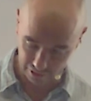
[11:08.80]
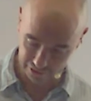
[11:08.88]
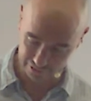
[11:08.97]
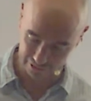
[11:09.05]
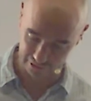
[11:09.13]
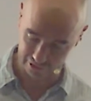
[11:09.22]

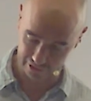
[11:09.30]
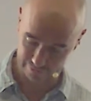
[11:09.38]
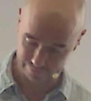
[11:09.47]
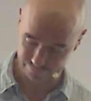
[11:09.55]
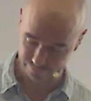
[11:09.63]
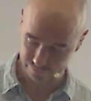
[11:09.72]
Isaac."
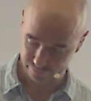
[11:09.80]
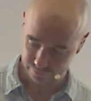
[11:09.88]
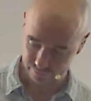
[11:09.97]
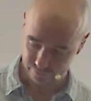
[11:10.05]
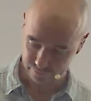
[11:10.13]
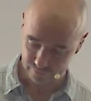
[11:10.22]

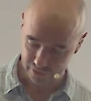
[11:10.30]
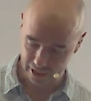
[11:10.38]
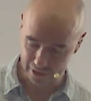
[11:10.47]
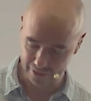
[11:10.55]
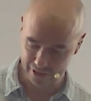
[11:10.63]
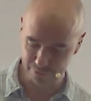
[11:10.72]

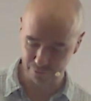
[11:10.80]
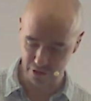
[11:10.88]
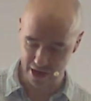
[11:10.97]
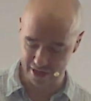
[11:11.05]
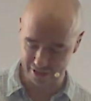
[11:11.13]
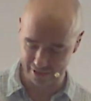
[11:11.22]
And this
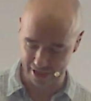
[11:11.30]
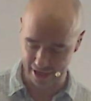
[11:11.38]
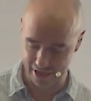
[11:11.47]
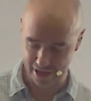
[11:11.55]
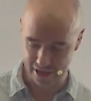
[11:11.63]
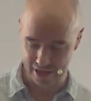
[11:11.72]
phrase
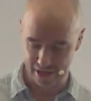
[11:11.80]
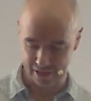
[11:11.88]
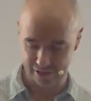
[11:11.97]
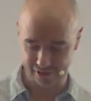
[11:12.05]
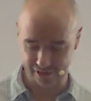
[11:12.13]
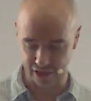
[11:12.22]
here,
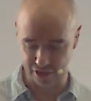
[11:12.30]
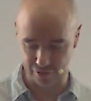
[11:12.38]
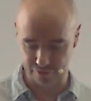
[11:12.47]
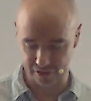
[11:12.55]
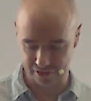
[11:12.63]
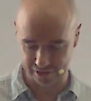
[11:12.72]
son
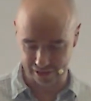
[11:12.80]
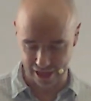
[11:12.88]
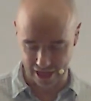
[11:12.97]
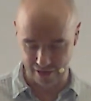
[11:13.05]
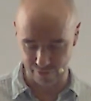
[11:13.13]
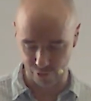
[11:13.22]
of the
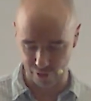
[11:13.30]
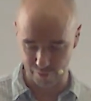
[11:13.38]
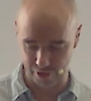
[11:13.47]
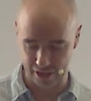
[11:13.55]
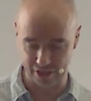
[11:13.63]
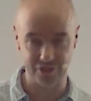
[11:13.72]
slave
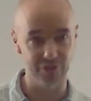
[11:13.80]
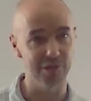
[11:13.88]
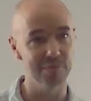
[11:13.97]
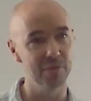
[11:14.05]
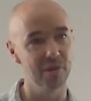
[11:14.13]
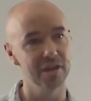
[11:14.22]
woman, it's a
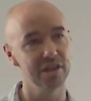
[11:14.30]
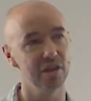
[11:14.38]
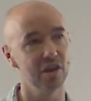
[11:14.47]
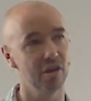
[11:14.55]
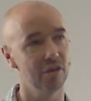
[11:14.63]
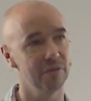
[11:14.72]

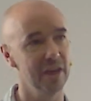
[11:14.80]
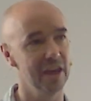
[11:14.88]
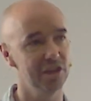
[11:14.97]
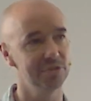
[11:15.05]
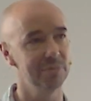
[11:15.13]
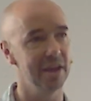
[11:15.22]
reminder of
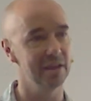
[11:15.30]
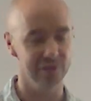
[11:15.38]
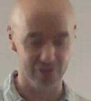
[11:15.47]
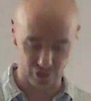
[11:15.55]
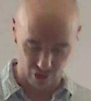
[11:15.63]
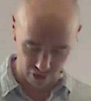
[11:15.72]

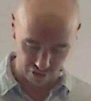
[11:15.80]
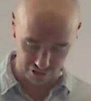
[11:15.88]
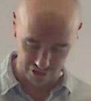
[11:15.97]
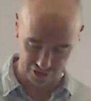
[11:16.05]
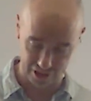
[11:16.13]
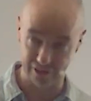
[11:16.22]
Ishmael's
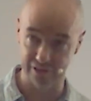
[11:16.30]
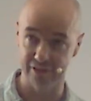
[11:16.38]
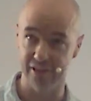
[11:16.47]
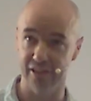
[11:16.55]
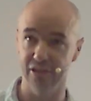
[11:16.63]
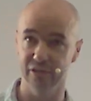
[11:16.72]

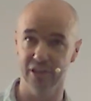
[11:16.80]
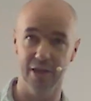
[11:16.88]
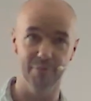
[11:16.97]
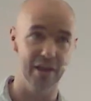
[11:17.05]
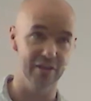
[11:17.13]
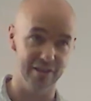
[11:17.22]
origins. And you'll
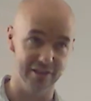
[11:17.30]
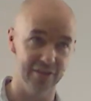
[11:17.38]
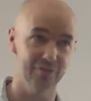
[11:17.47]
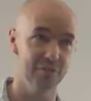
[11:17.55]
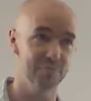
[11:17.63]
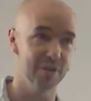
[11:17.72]
know about
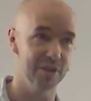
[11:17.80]
this if